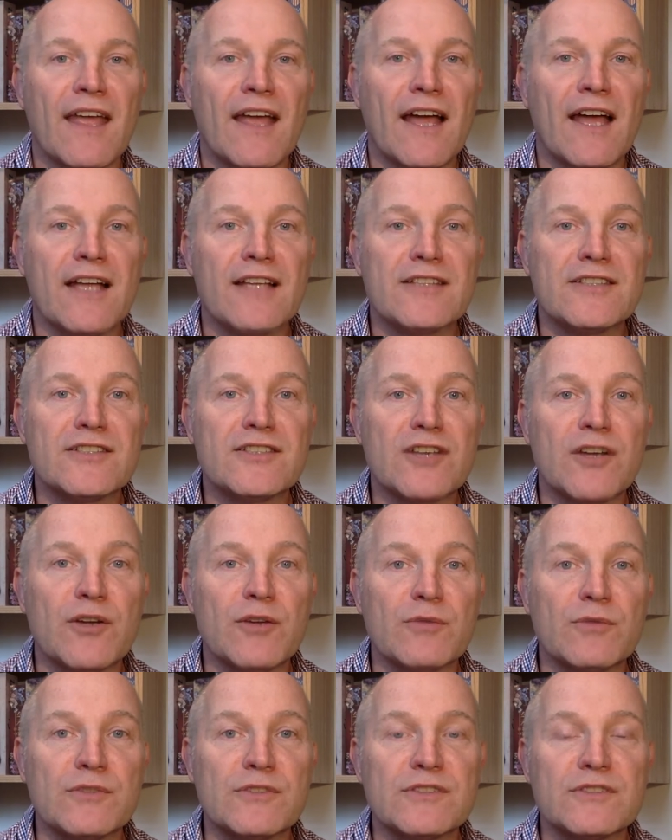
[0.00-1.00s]
And so
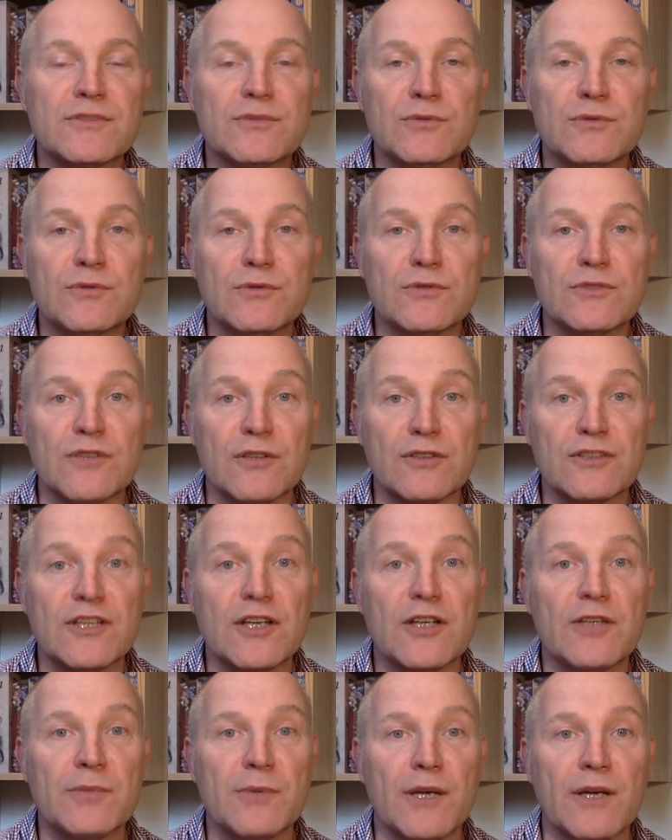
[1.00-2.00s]
it was towards
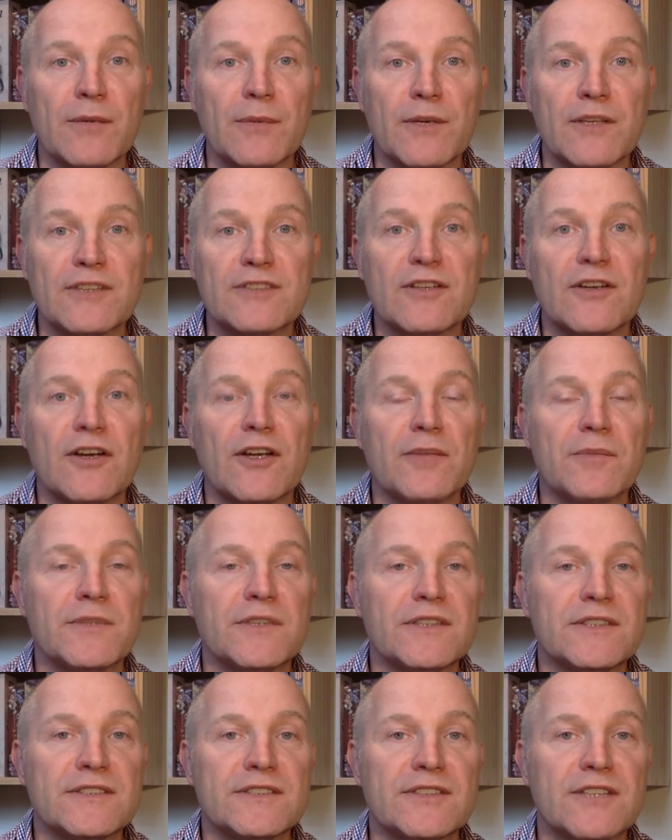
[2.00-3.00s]
October by the time
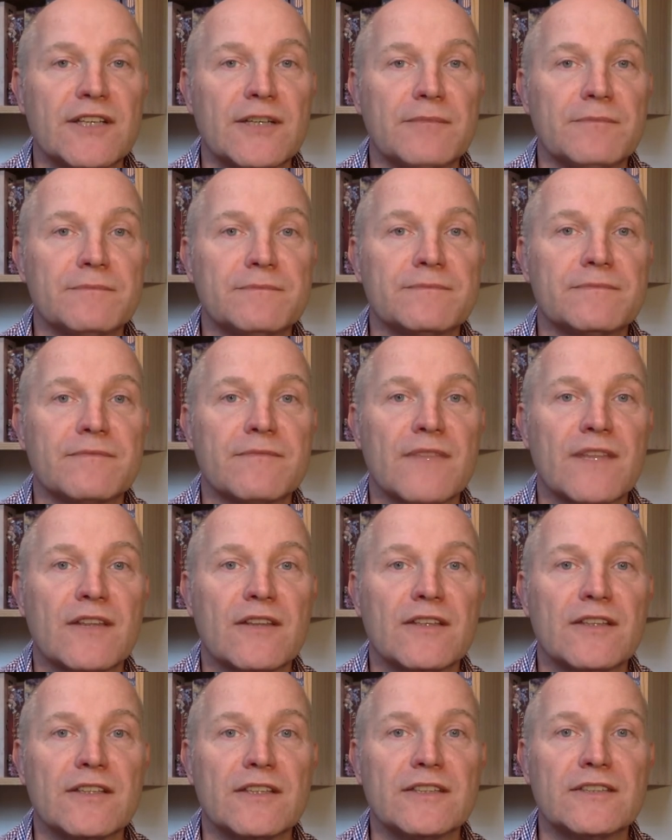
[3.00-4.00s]
that
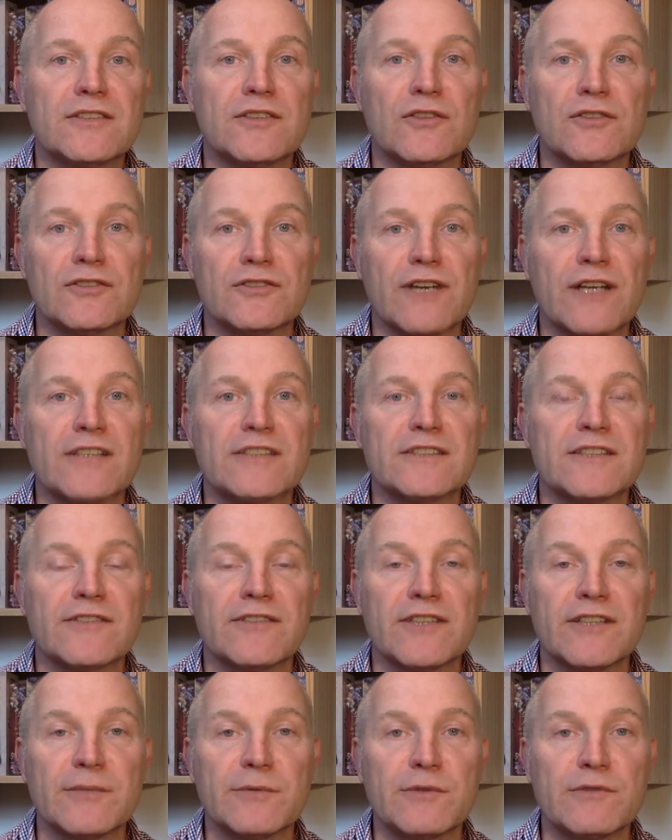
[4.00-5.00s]
the contracts and
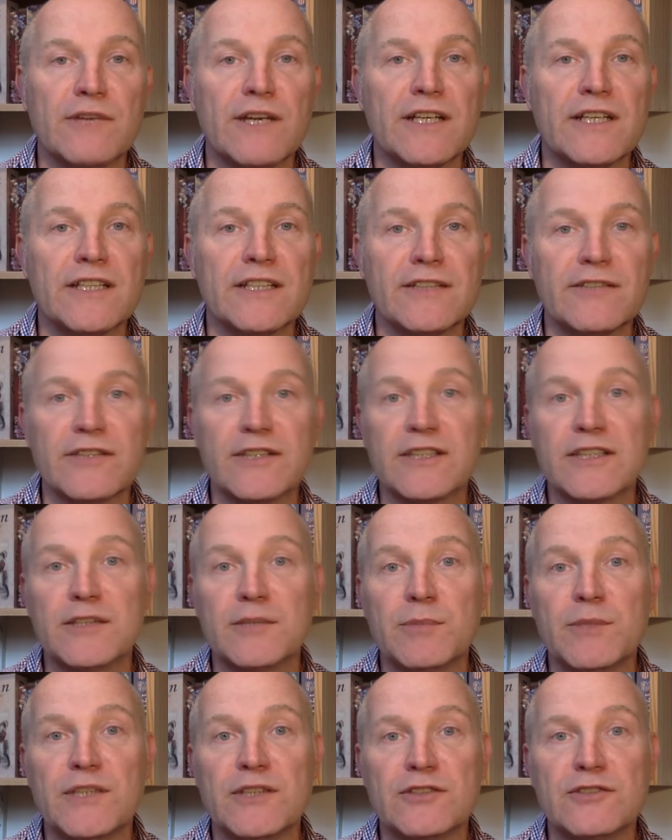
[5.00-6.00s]
everything were ready and everything had
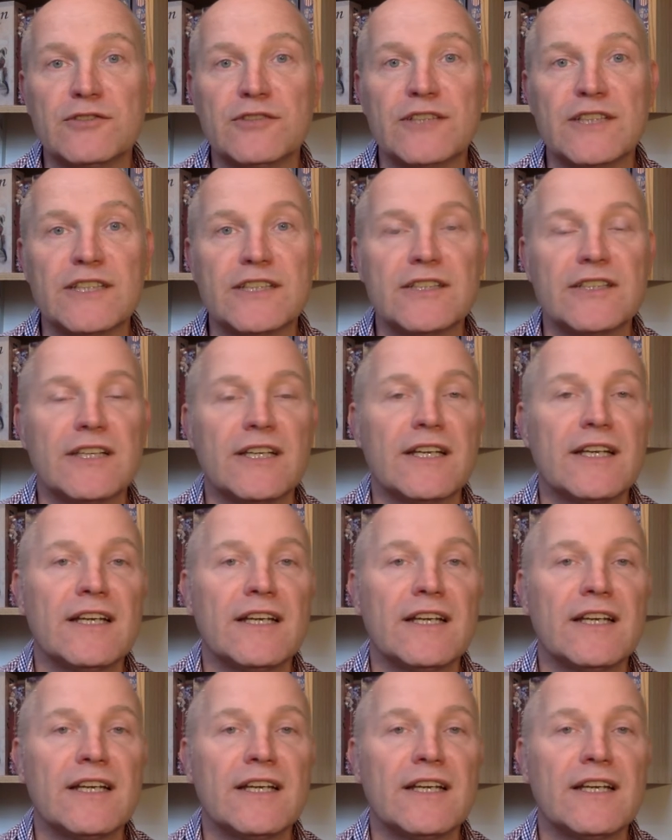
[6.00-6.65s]
been agreed.